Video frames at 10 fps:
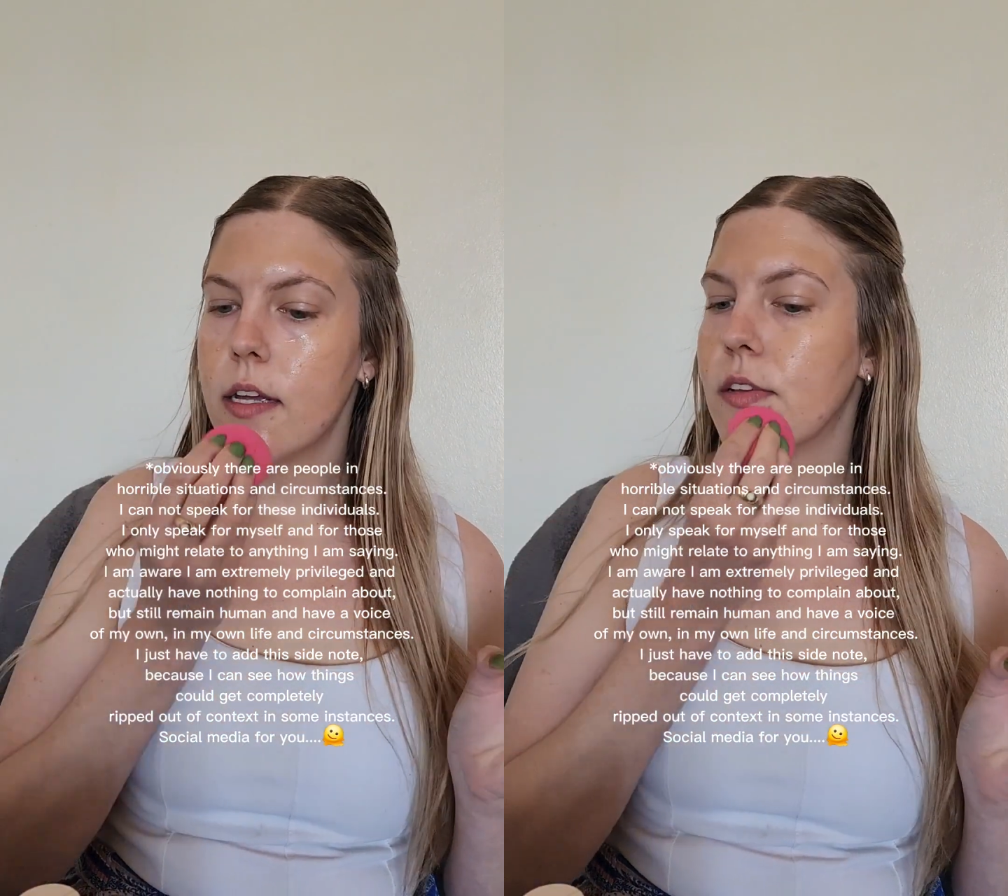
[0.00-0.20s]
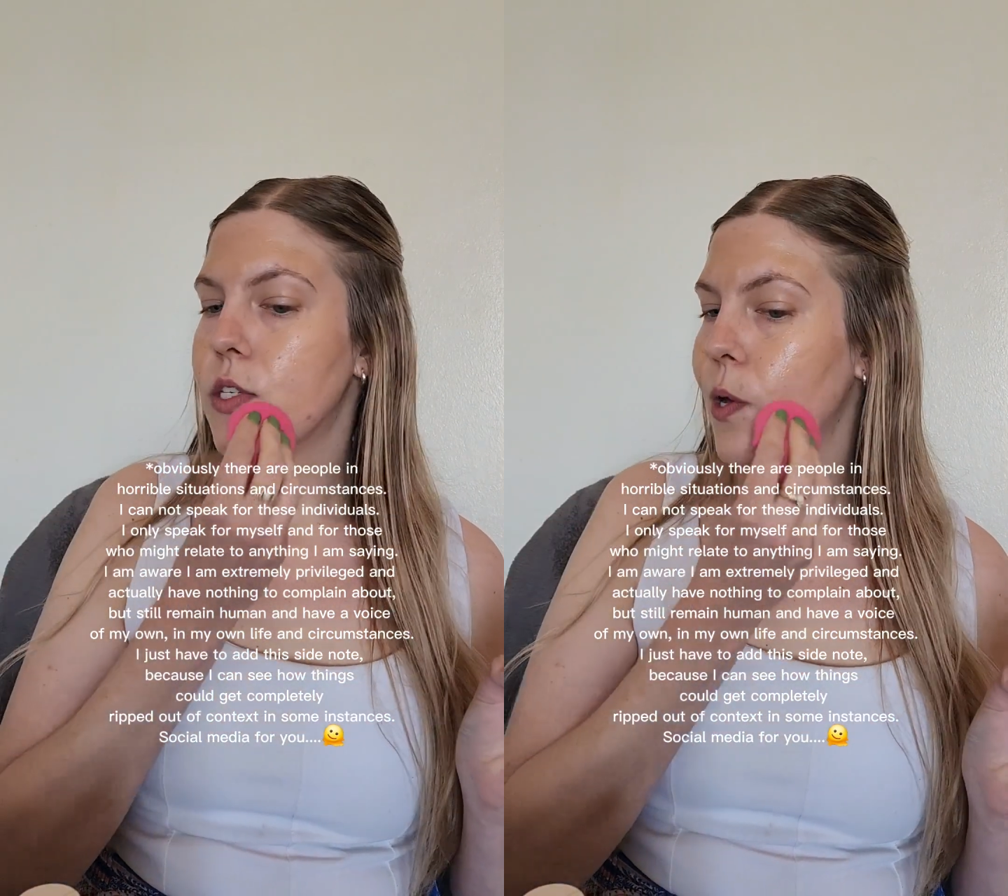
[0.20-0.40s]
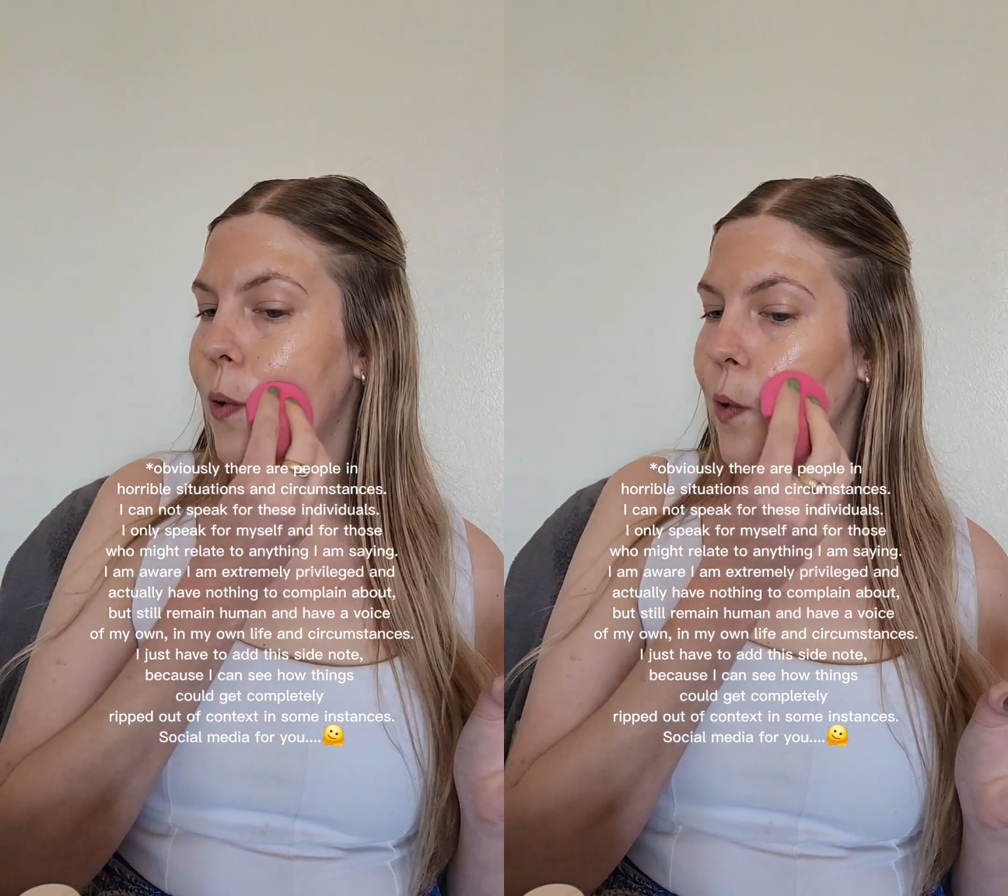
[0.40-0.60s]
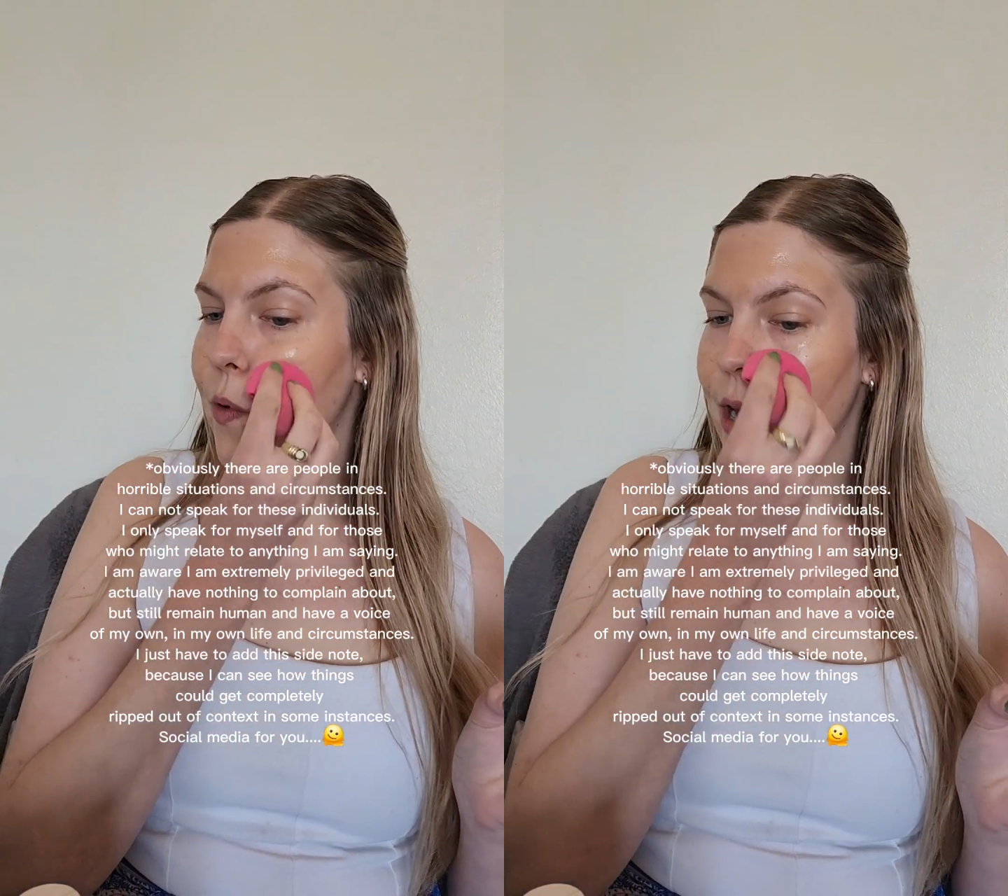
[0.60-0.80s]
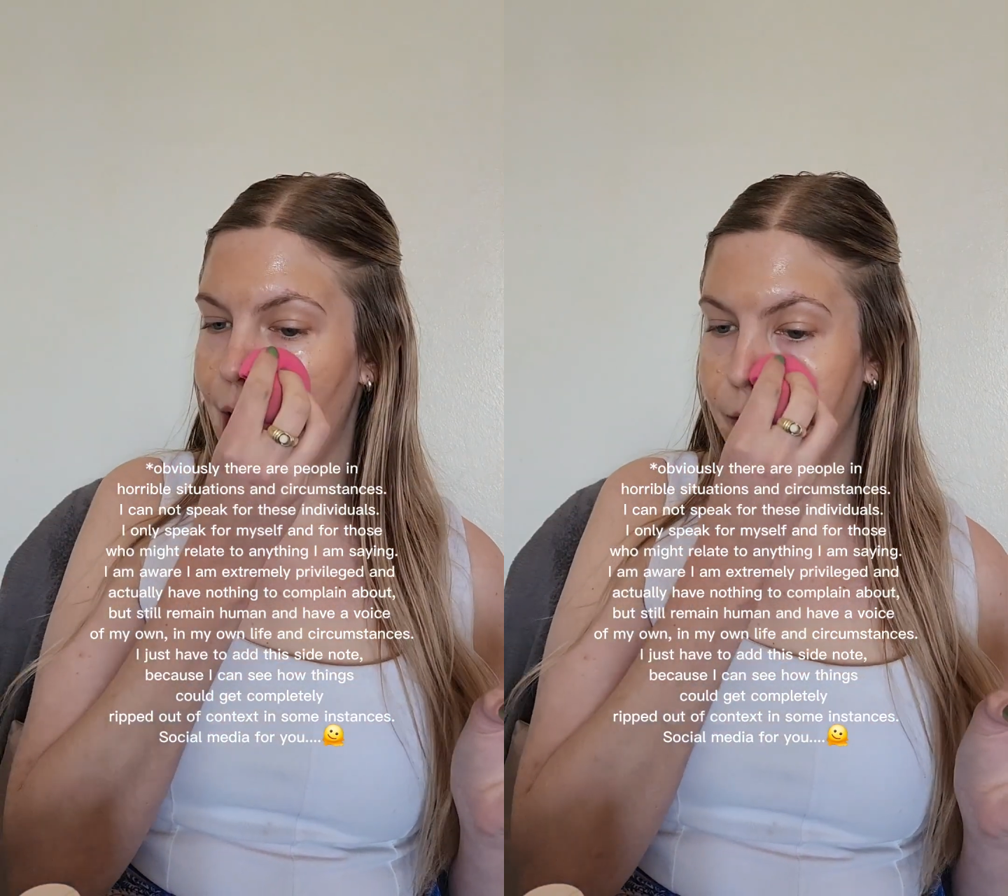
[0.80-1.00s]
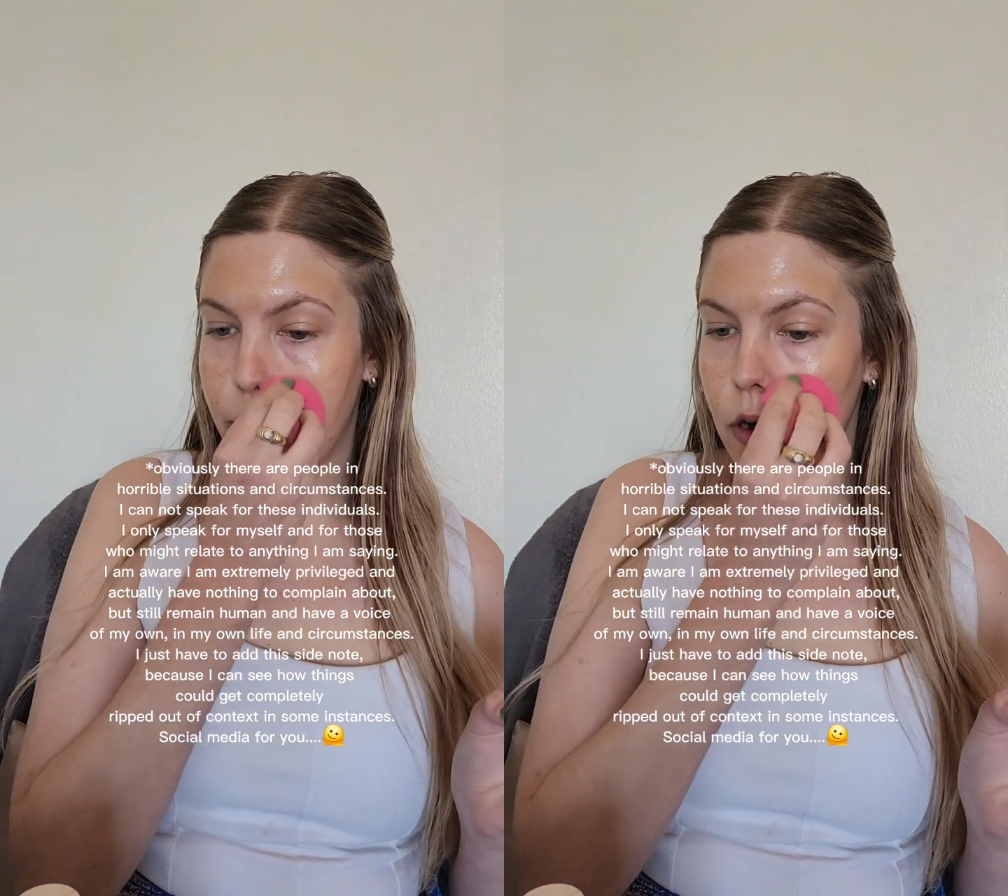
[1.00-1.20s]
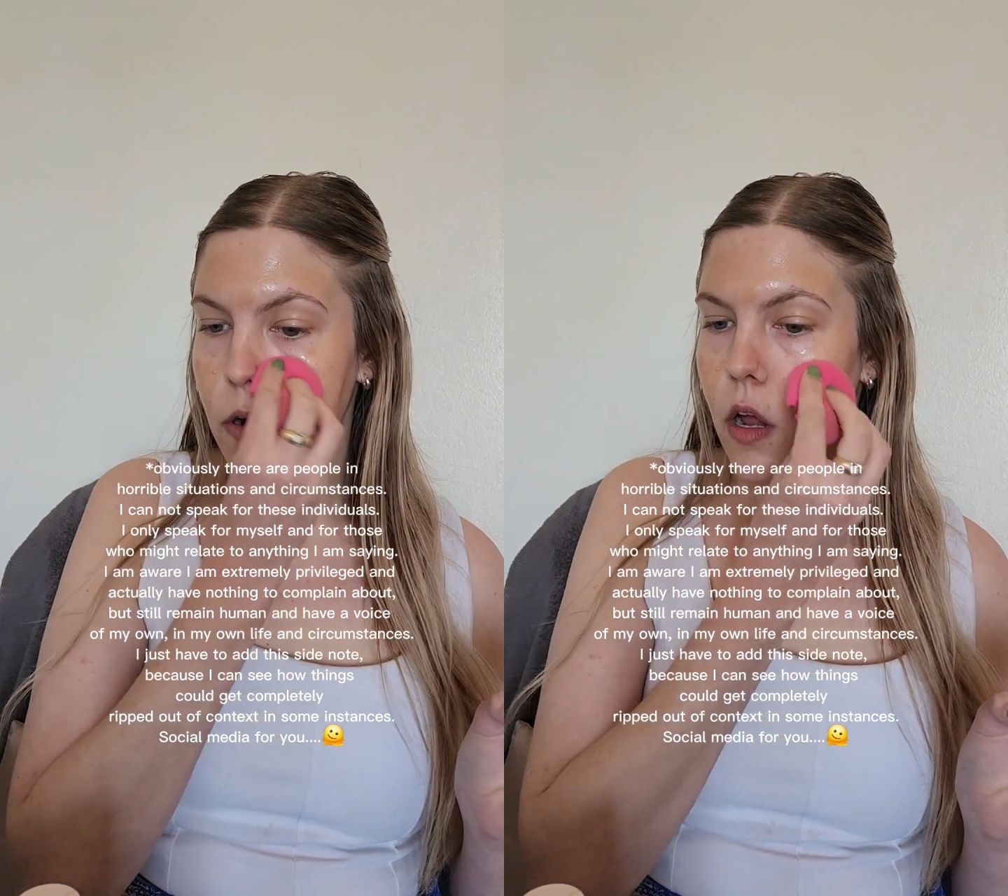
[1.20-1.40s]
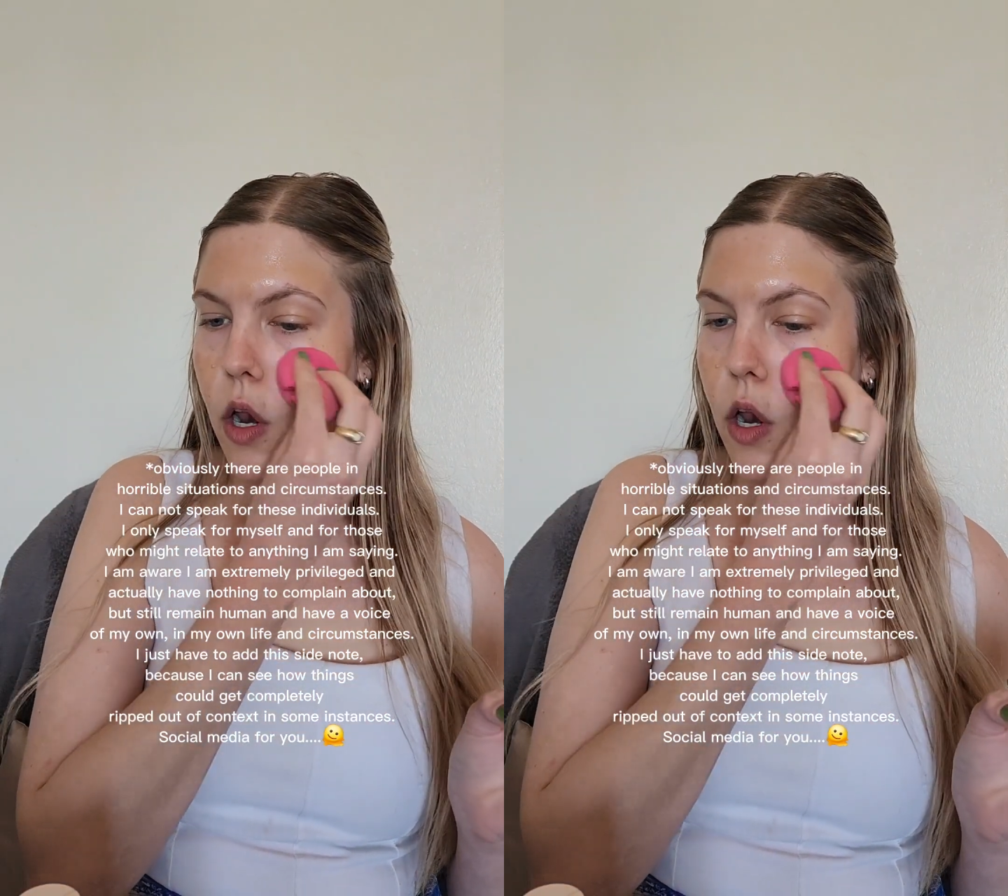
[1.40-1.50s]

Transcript: So we're never